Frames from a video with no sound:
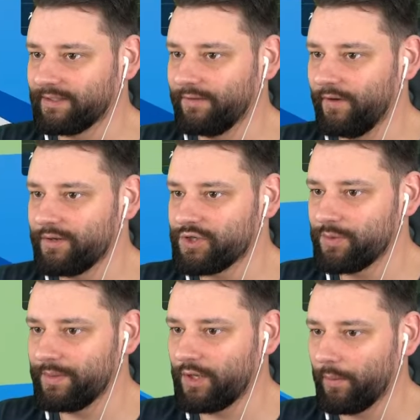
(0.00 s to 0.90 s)
I don't know if I
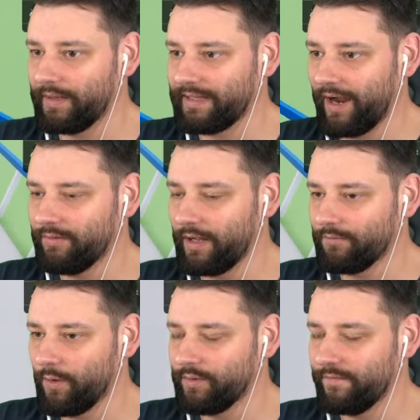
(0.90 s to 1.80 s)
should be going down that
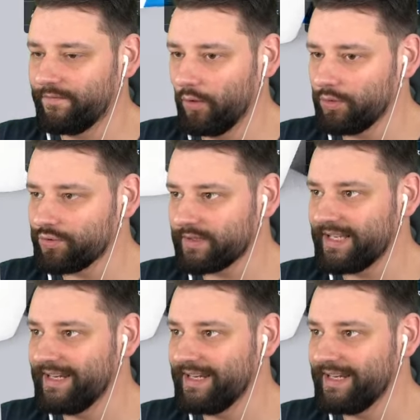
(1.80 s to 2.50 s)
road. The fuel truck's a